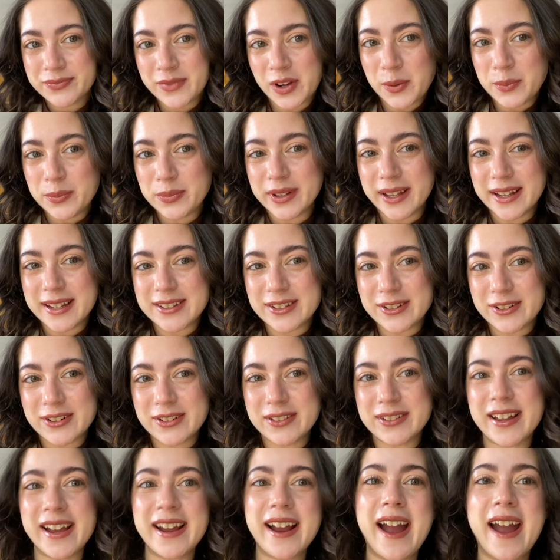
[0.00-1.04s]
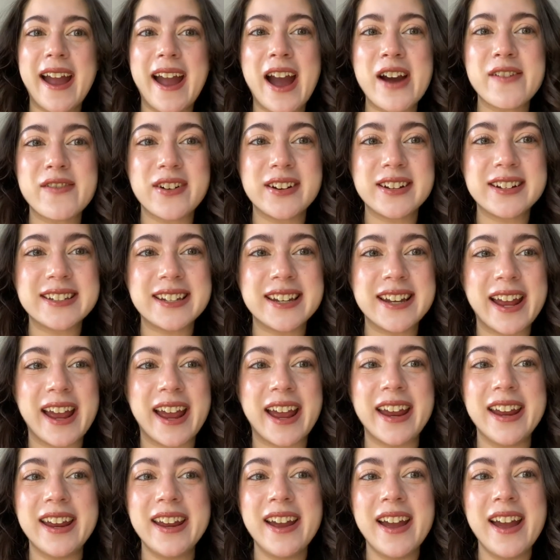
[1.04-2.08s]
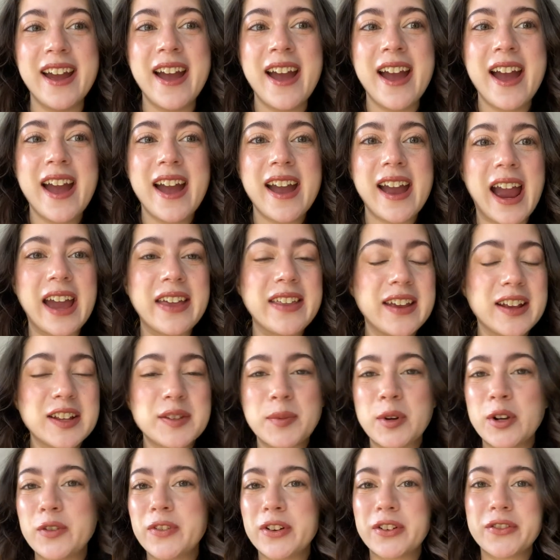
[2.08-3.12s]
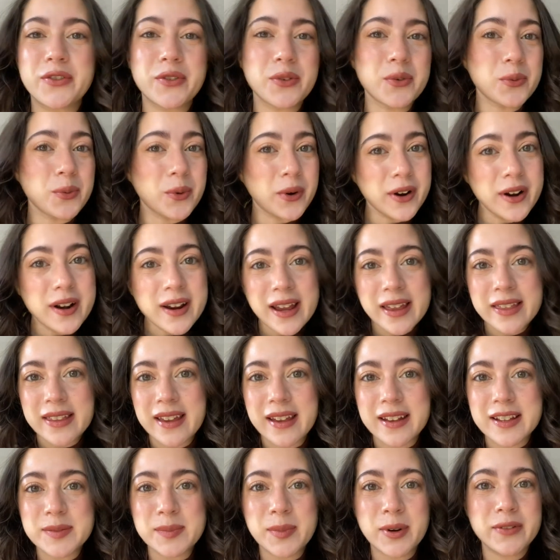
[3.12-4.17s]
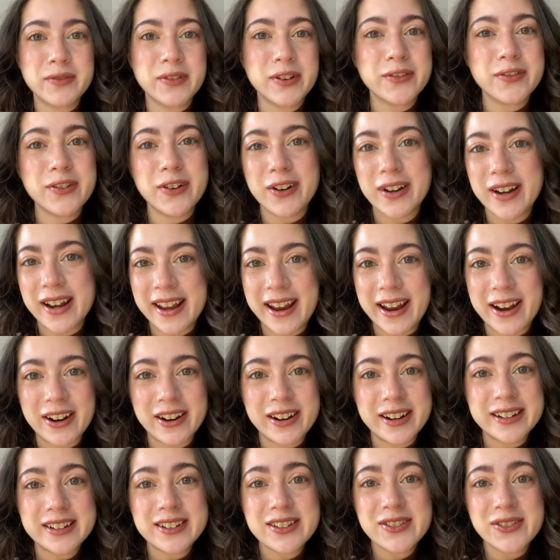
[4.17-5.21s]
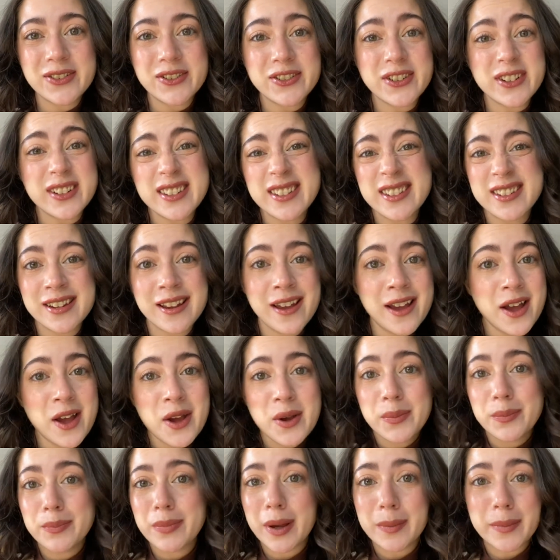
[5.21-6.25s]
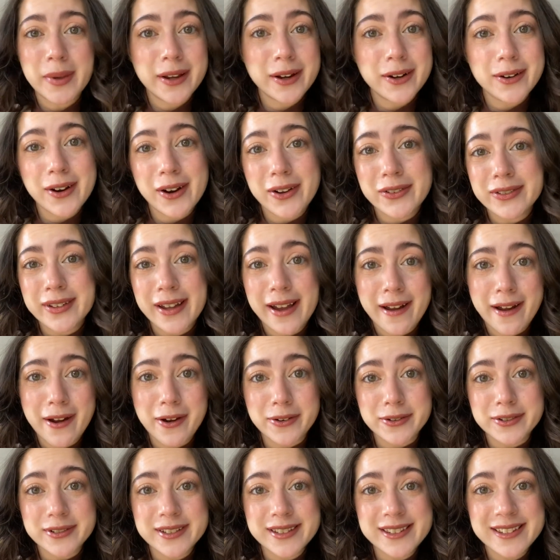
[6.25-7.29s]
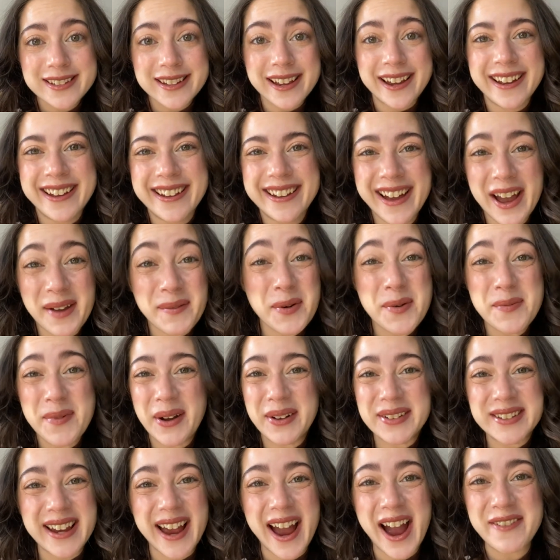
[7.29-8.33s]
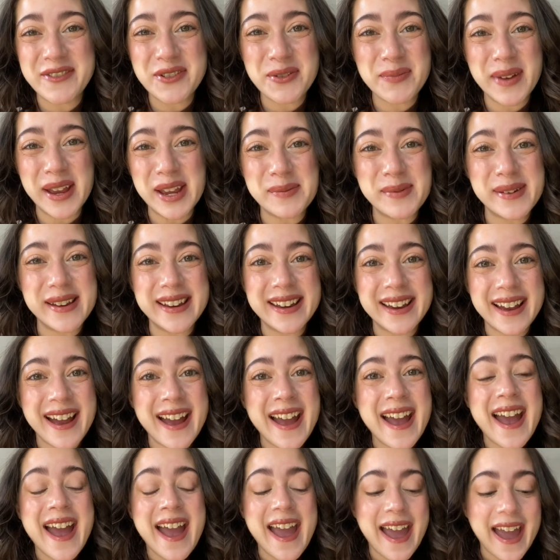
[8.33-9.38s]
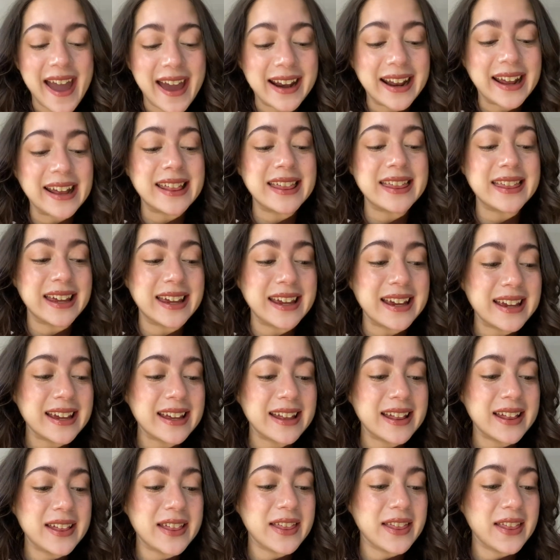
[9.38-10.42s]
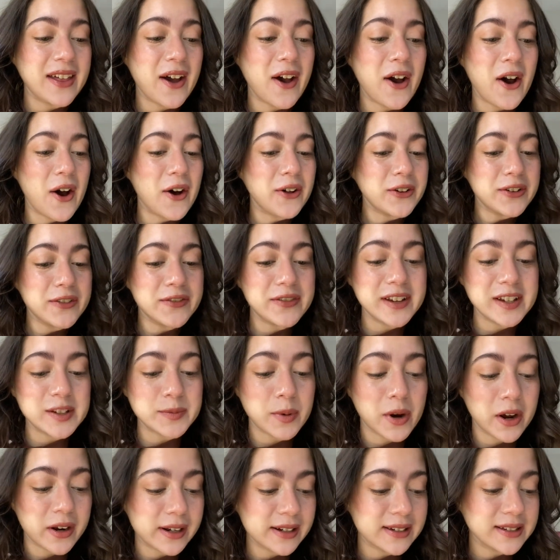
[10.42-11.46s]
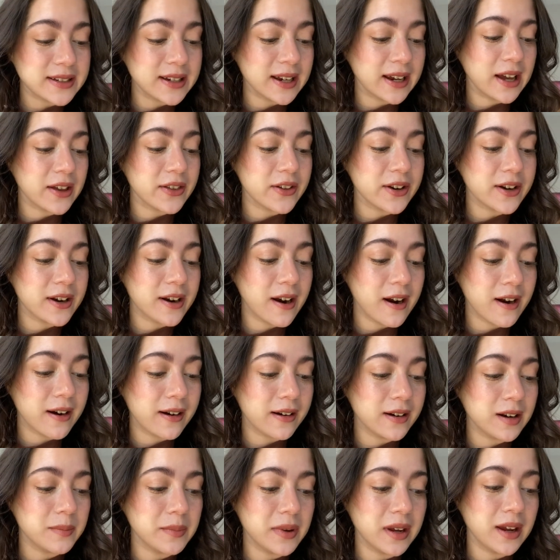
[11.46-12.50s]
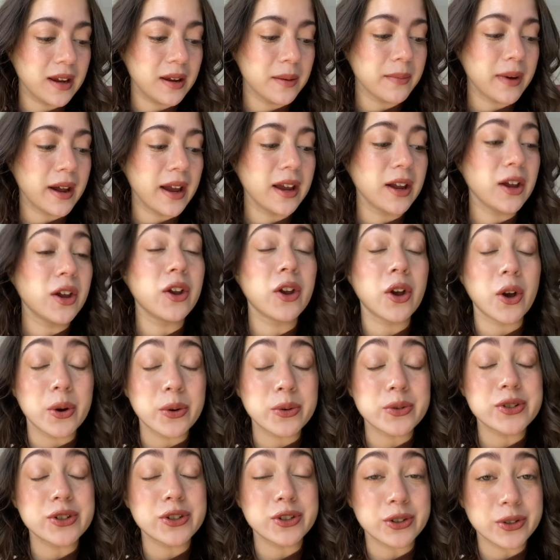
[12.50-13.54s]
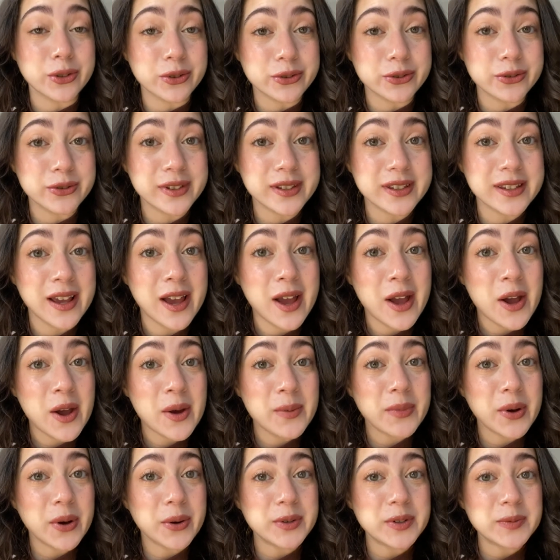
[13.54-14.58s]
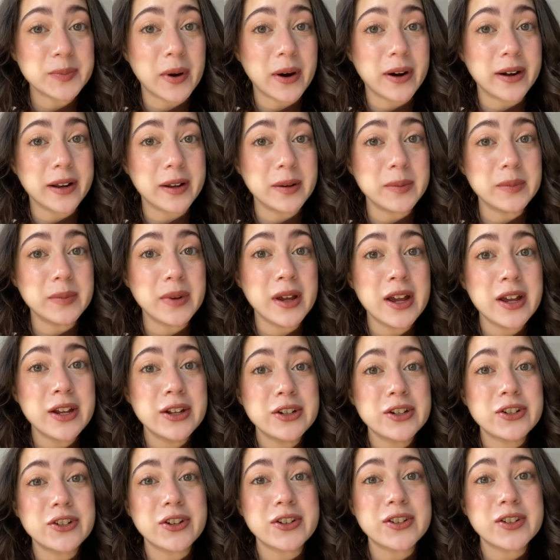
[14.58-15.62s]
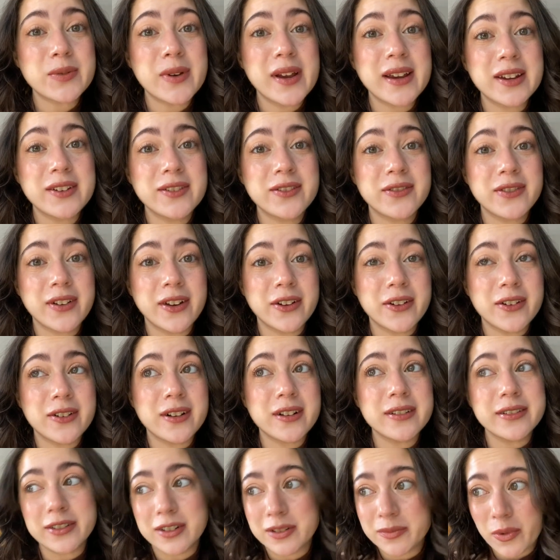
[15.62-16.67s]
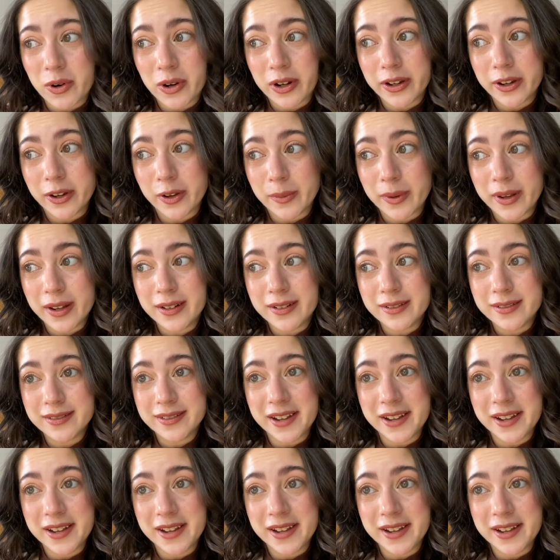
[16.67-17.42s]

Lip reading: blazer like I have on today, I think it's perfect for work. I think it's perfect for running errands or just bumming around the house. I'm about to have a baby, and I think all of these products together are gonna be my go-tos postpartum, just so I can feel a little more human.